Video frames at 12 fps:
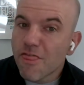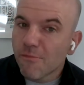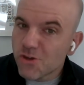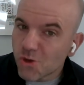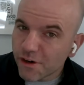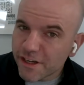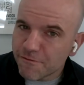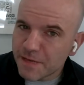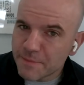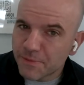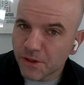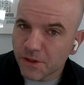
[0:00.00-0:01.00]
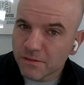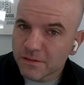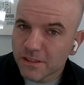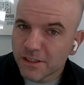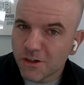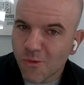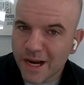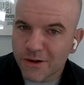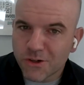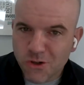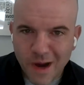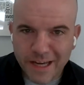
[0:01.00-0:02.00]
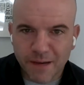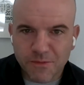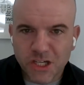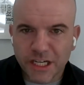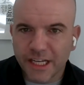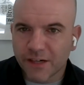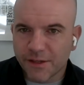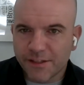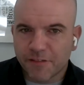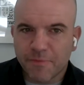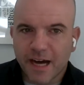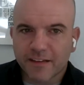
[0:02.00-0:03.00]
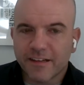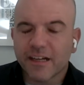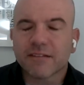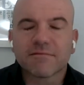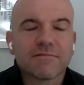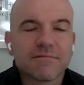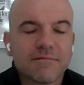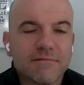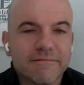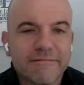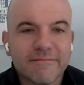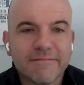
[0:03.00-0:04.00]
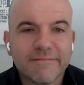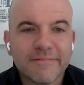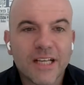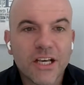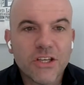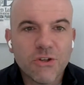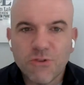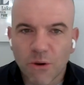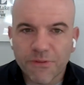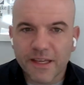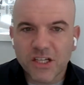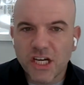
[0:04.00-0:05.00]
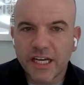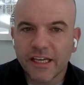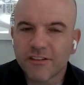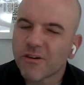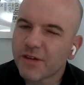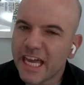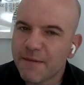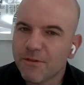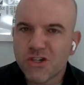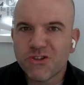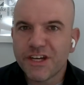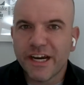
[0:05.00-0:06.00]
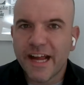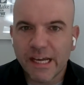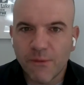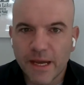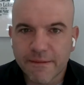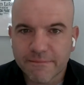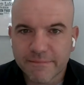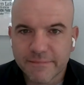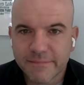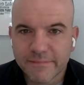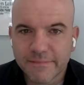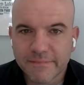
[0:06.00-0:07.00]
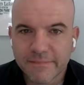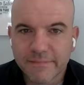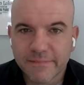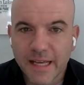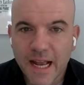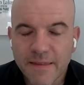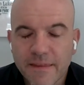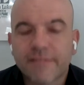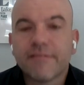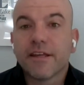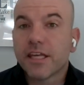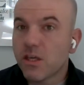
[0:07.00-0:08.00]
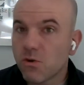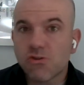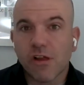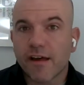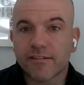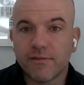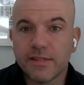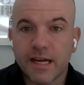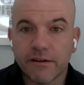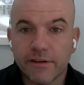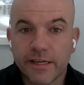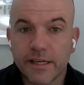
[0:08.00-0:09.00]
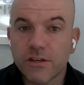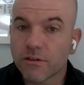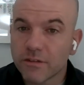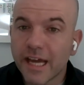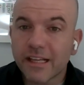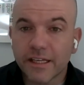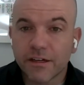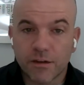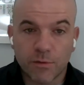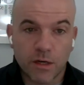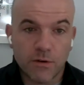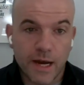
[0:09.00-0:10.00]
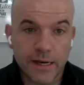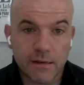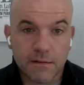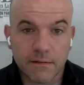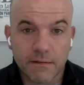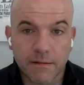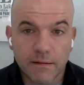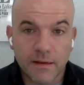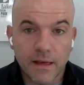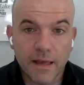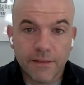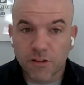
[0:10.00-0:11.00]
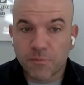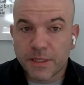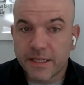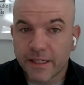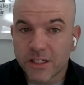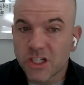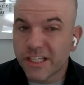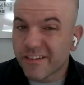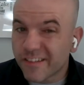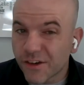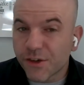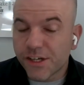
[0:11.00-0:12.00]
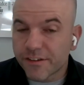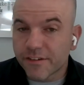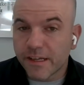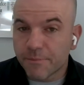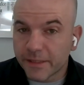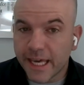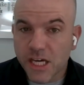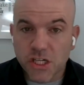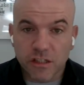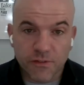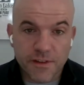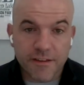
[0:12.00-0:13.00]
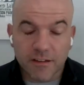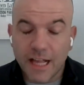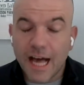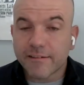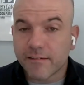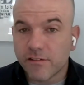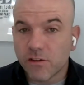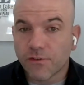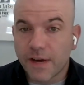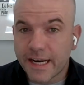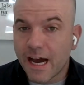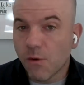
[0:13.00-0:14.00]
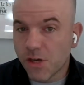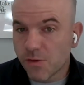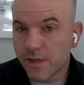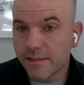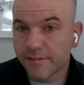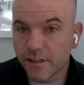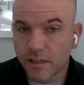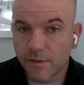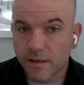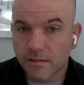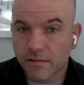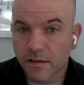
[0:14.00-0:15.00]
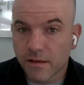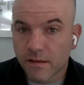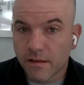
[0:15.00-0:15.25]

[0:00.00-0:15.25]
The majority of people who do wind up cheating are in this box here. You don't think cheating is okay, but you did it anyway. This is a huge loss of integrity, and you're likely going to regret it. There's potentially serious implications for this class, as you'll find out when you read the syllabus.